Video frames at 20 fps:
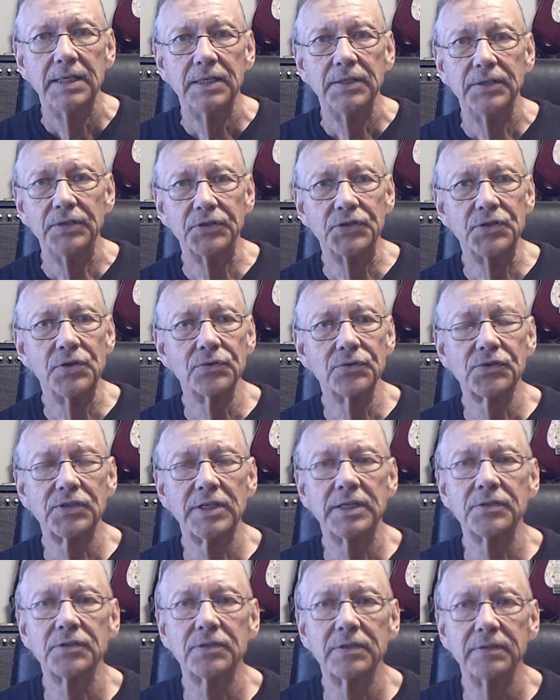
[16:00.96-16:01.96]
There's no
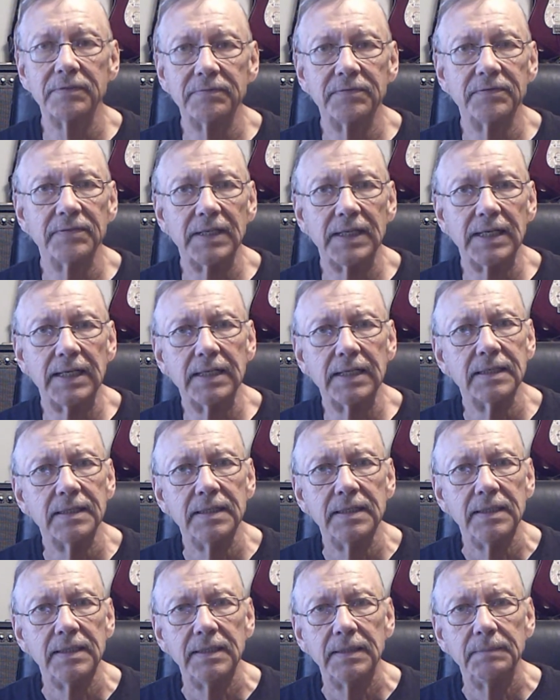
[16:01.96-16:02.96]
sense of
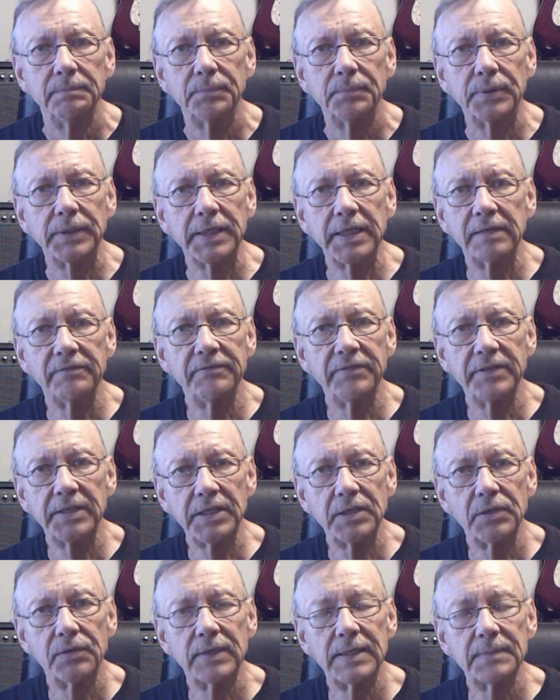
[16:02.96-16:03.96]
putting a
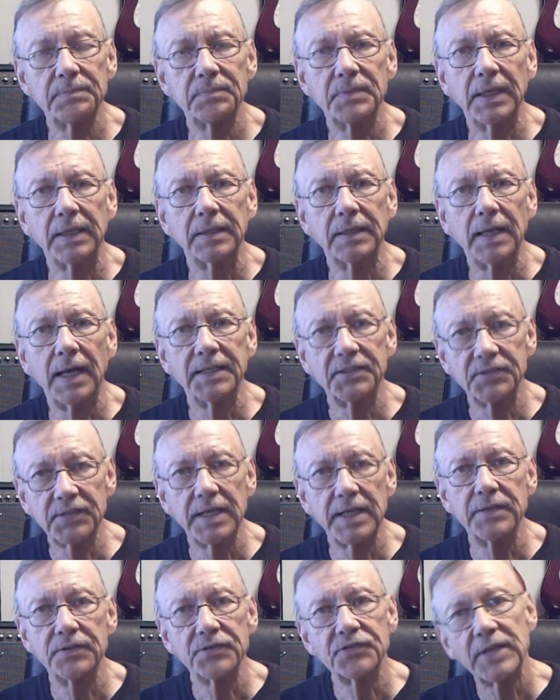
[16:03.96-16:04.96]
video up that I
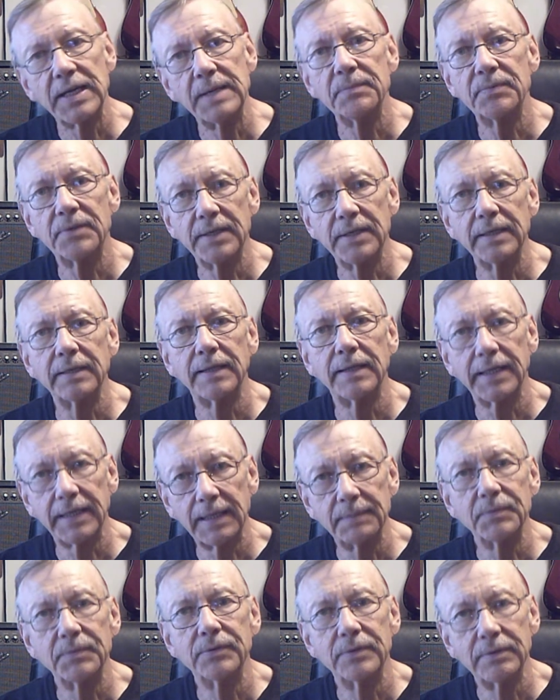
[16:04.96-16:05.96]
say the same thing like
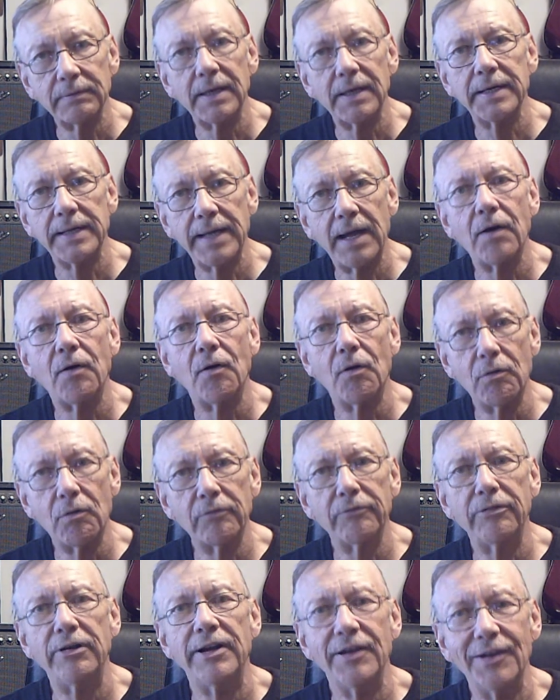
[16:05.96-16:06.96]
I'm doing right now
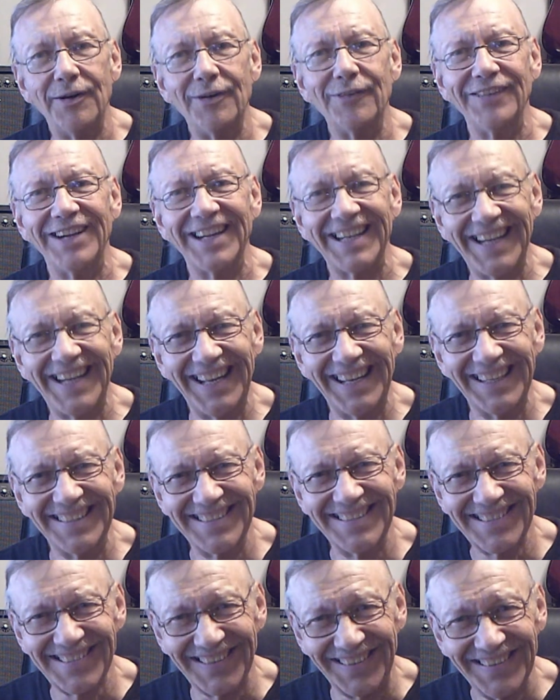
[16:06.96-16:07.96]
over and over again.
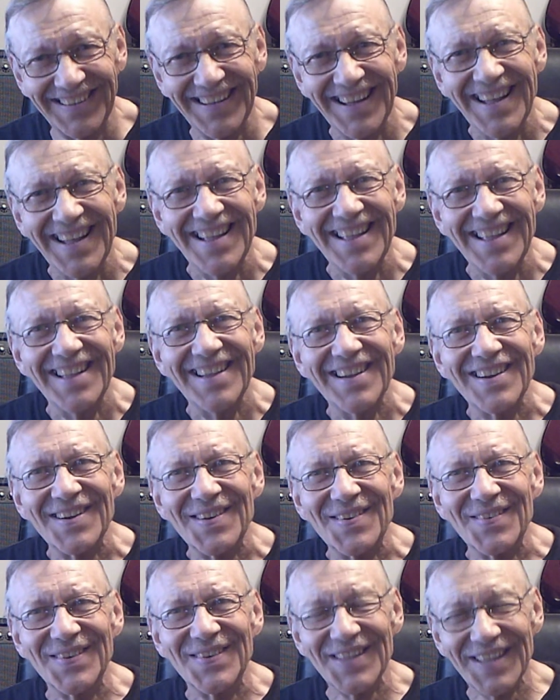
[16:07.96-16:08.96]
So
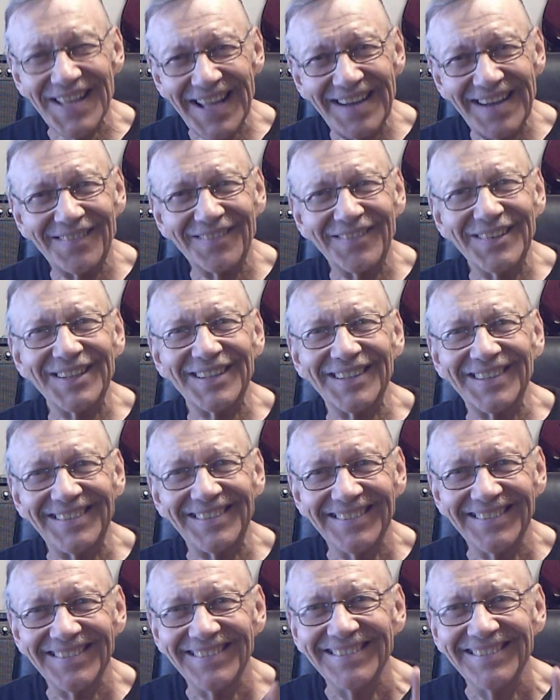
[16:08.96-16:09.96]
with that, we'll
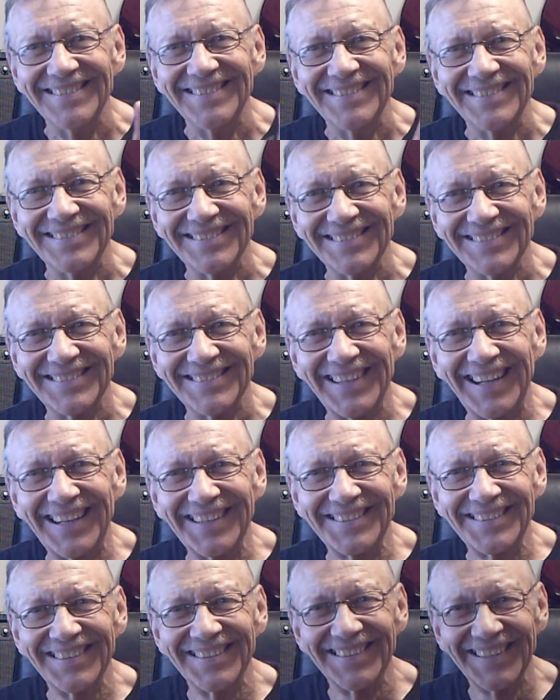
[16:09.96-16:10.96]

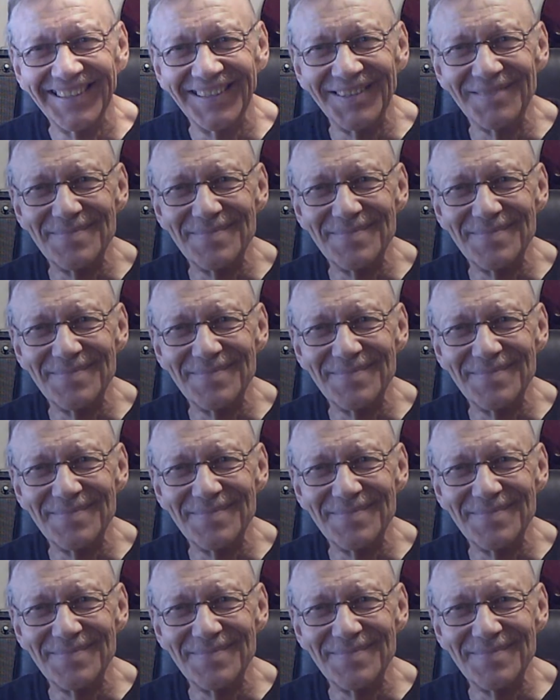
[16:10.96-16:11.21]
talk to you later.